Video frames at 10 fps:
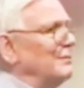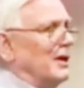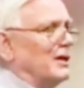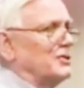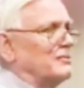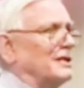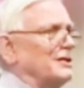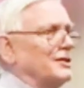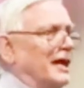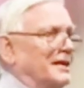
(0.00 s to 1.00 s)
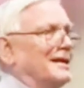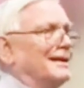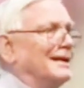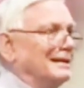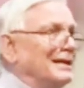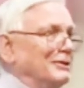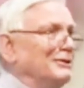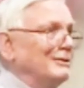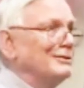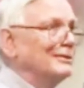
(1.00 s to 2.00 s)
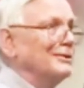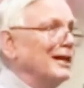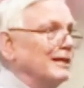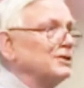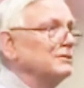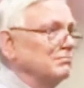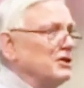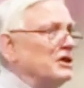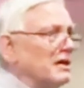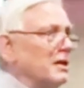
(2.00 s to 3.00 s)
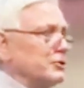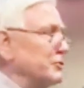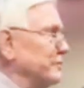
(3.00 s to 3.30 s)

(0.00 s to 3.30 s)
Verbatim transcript: Marx really sounded a lot like Lukács, pretty close,